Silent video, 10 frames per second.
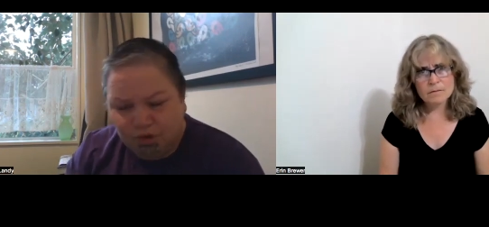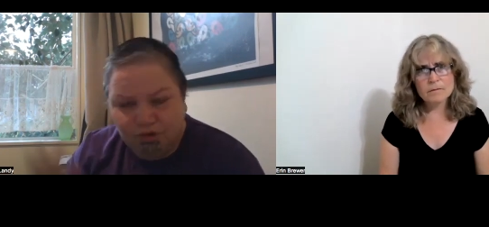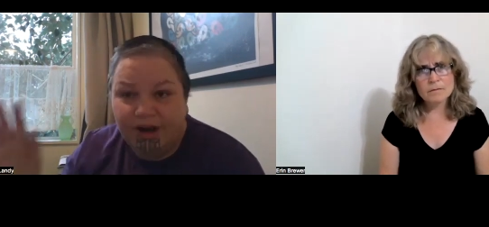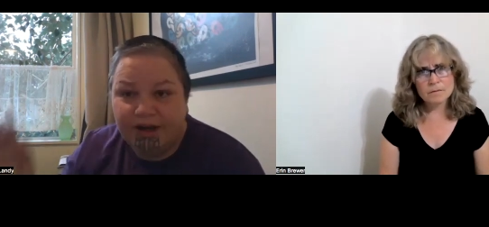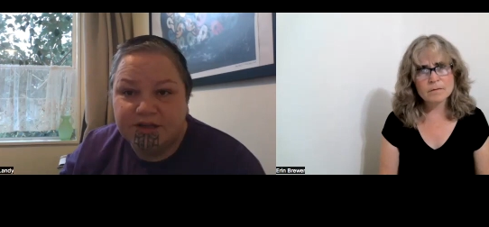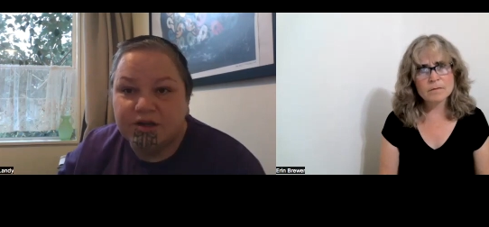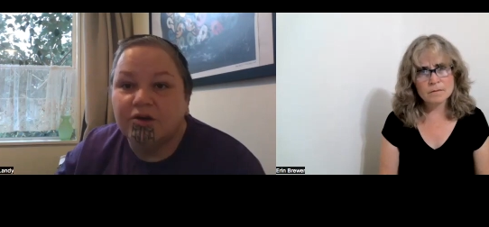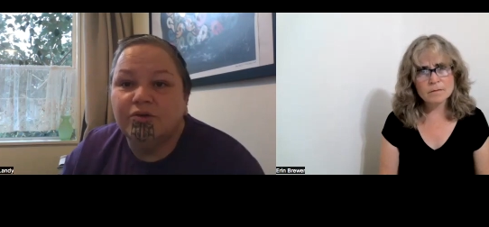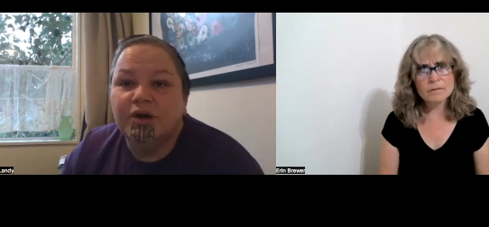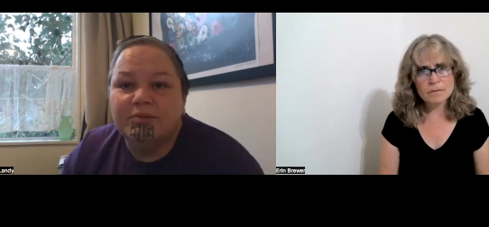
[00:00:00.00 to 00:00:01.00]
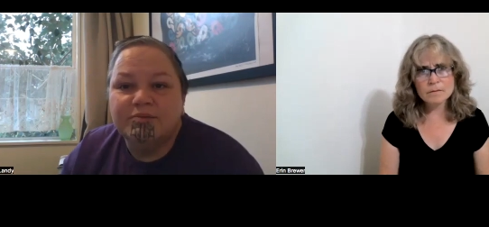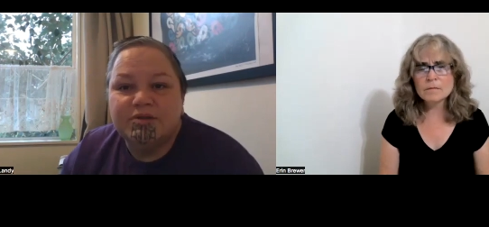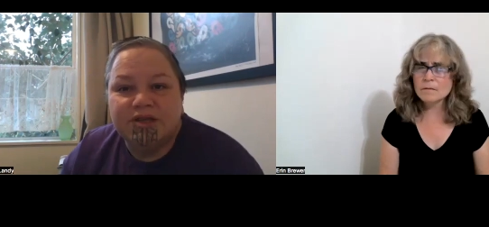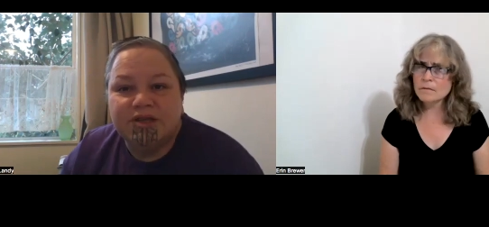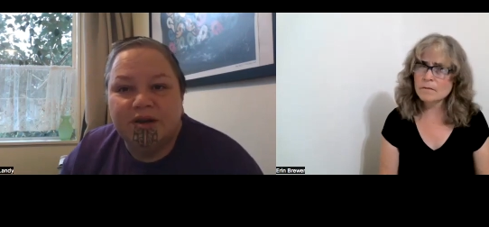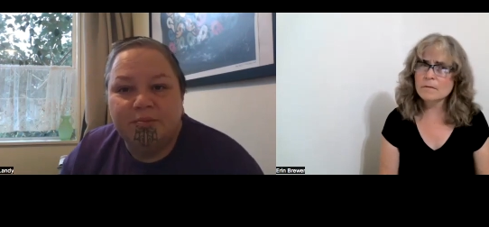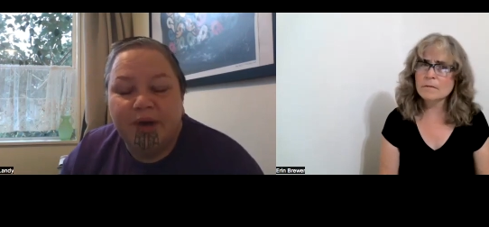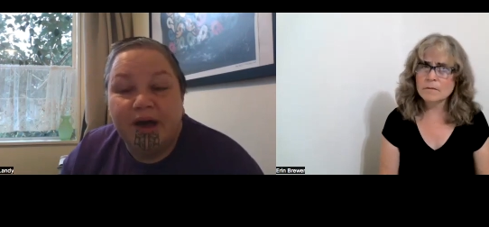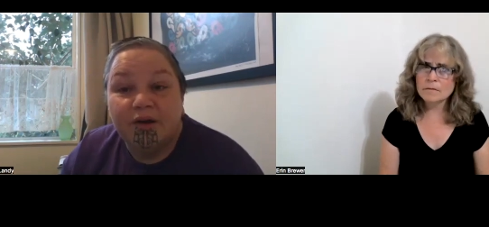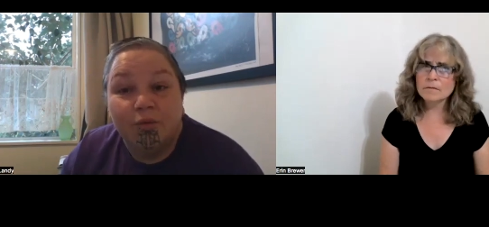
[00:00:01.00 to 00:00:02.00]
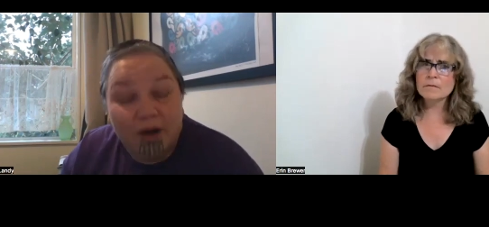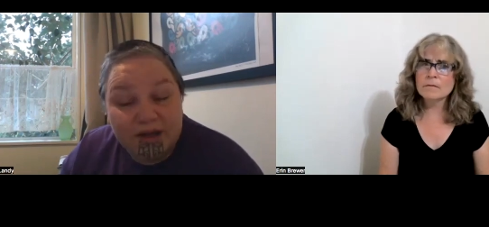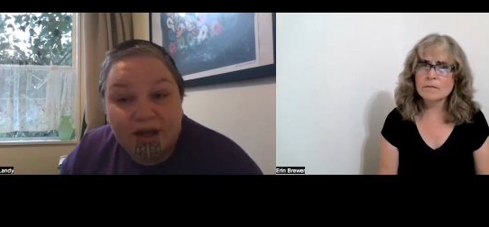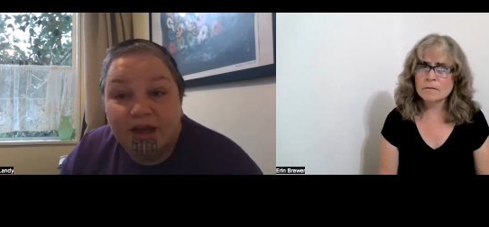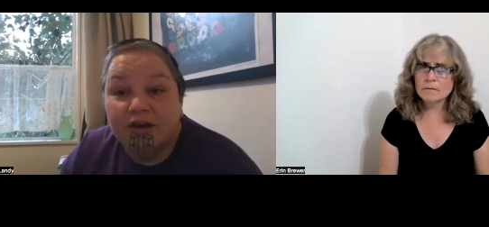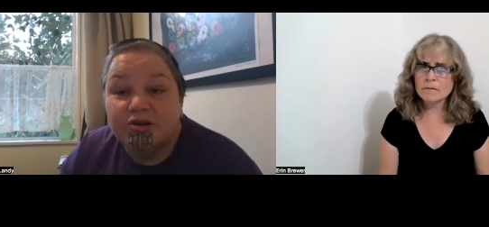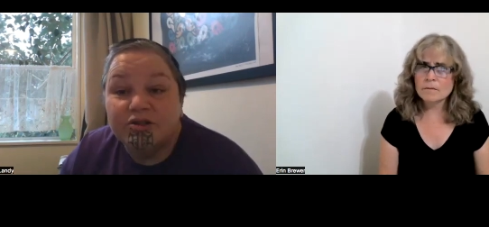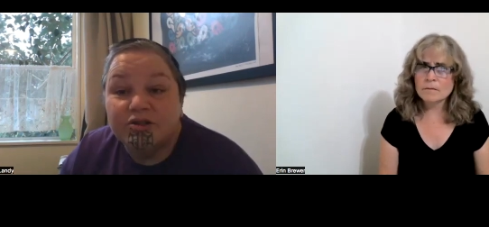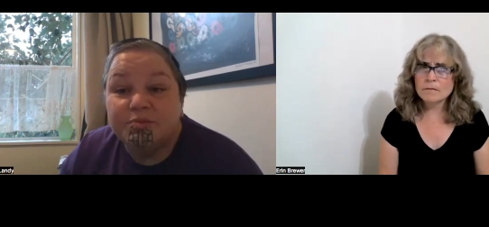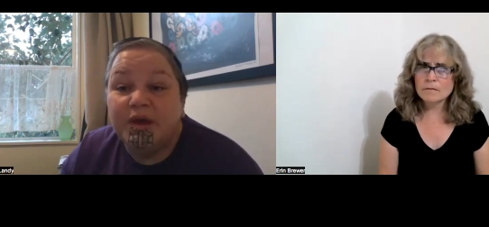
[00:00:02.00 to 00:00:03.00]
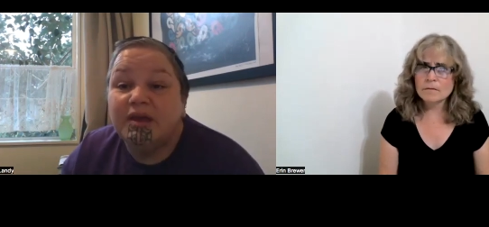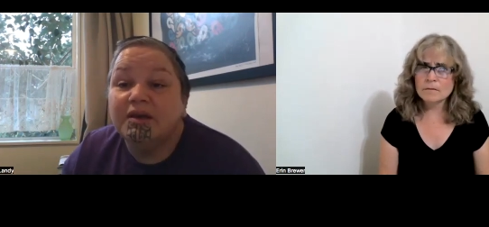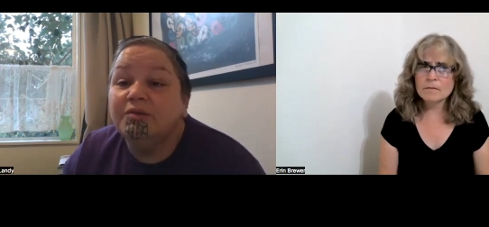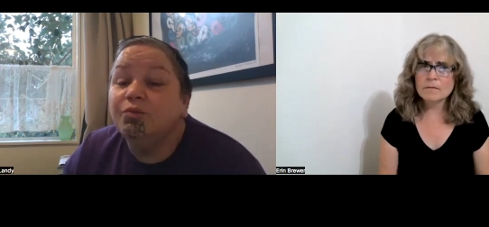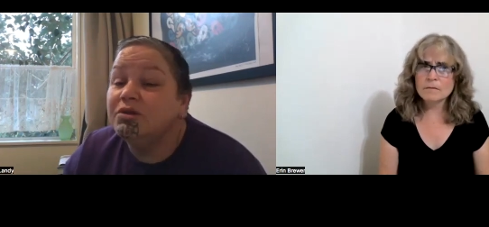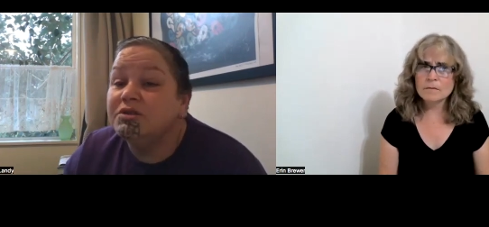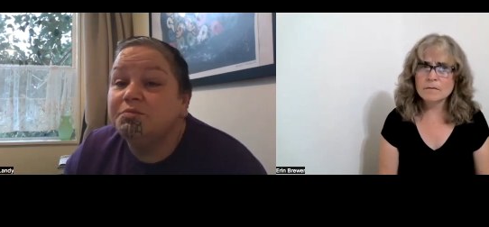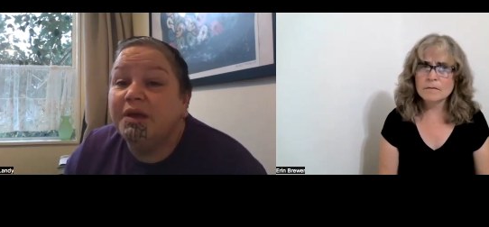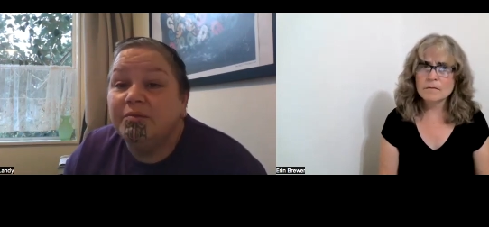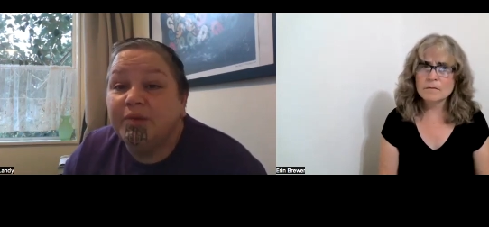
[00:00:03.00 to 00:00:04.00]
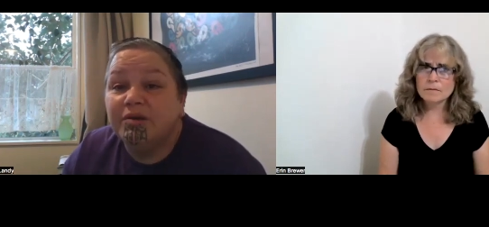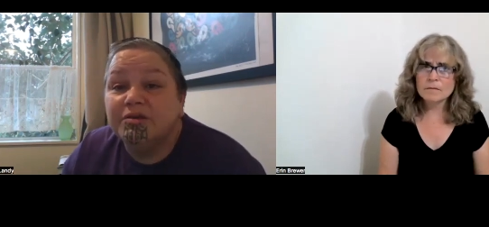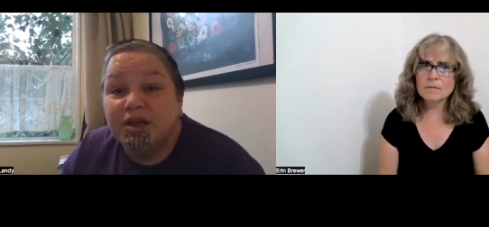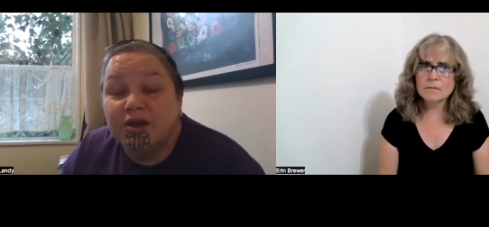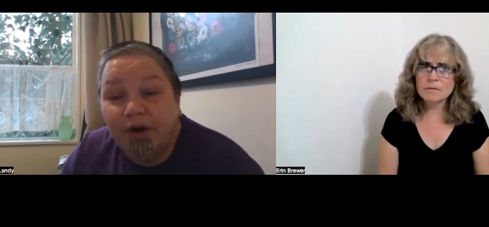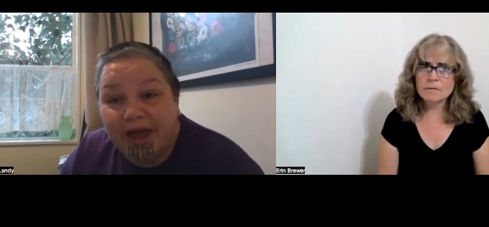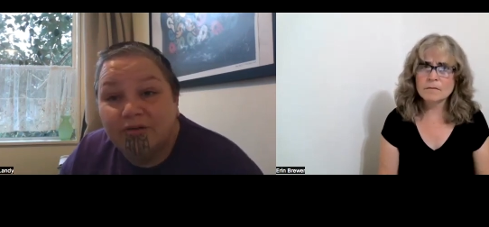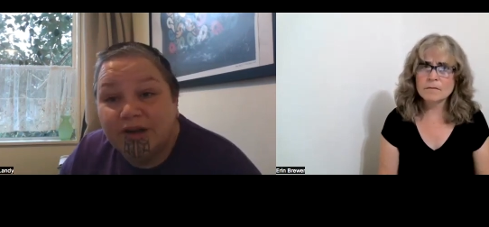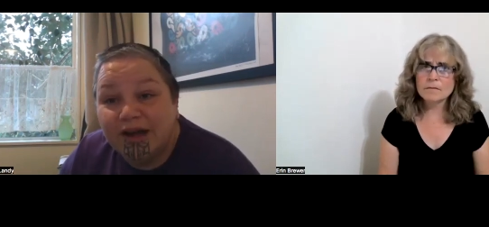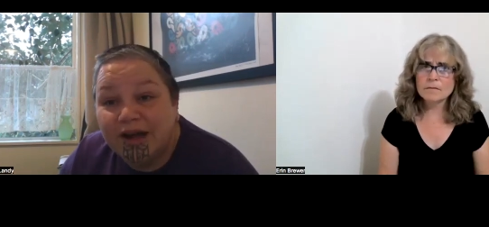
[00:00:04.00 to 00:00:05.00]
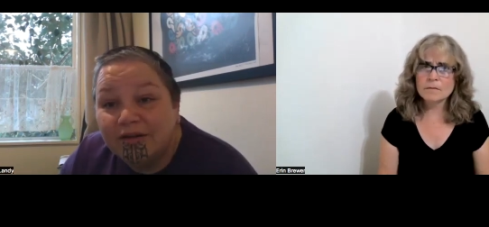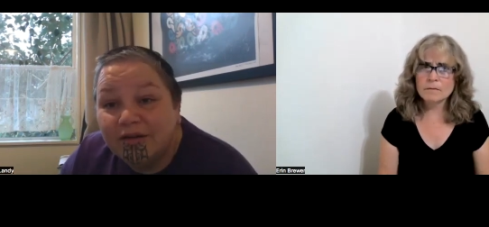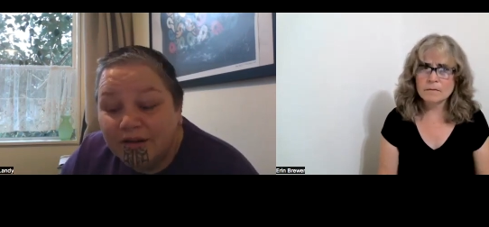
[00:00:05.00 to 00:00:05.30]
Speaker 1: Trannies got all upset about it. One keynote speaker wouldn't speak because he got hounded out.